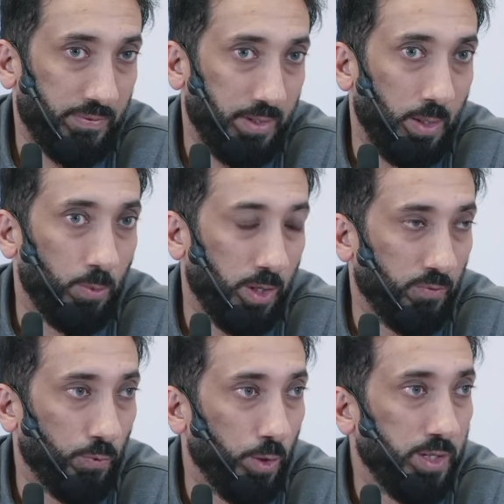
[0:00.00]
a word
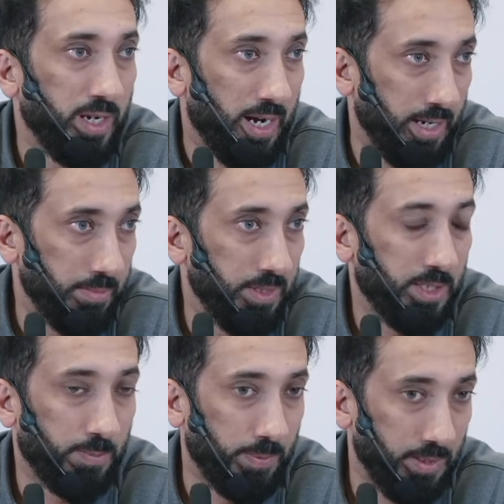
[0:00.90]
for time and
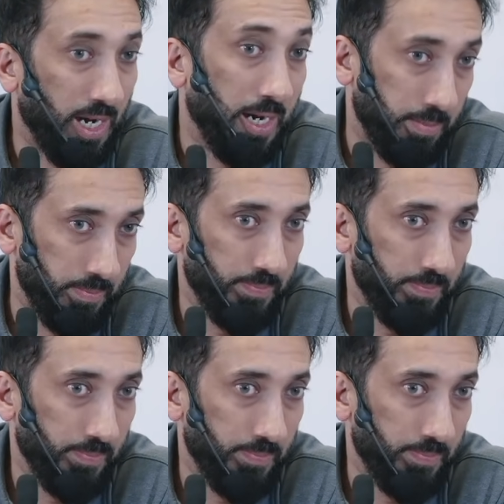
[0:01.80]
time.